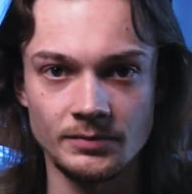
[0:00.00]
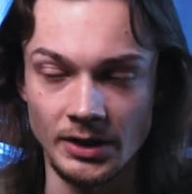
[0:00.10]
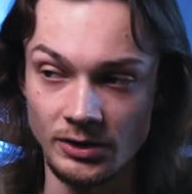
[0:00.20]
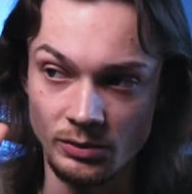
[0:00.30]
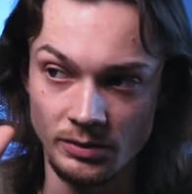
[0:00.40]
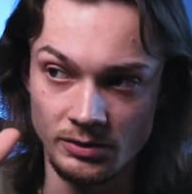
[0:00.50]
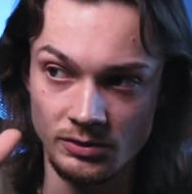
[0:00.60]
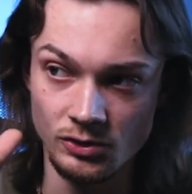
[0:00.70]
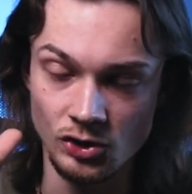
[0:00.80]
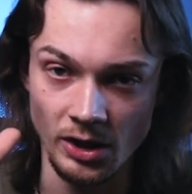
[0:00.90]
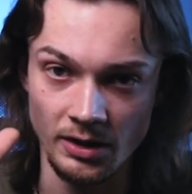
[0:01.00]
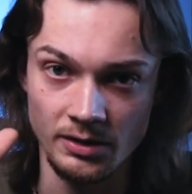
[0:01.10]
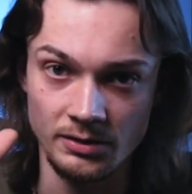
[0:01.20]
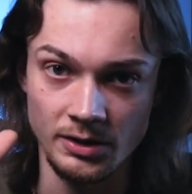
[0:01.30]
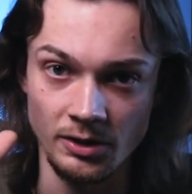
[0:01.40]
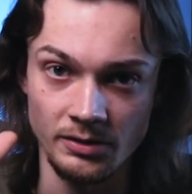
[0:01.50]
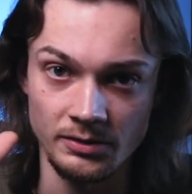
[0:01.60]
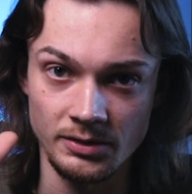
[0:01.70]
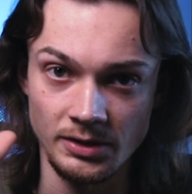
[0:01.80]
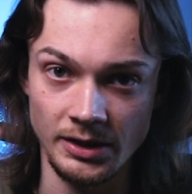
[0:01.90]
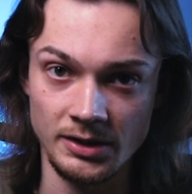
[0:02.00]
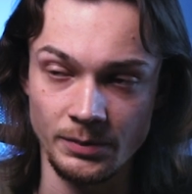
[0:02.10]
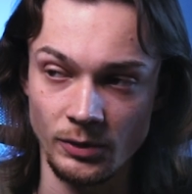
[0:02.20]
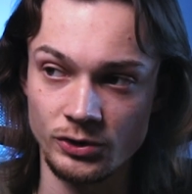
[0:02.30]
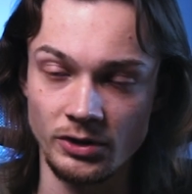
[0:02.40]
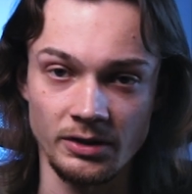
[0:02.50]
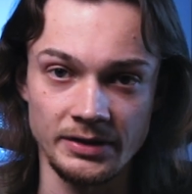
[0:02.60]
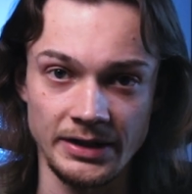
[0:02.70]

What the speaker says: and you will check the exposure on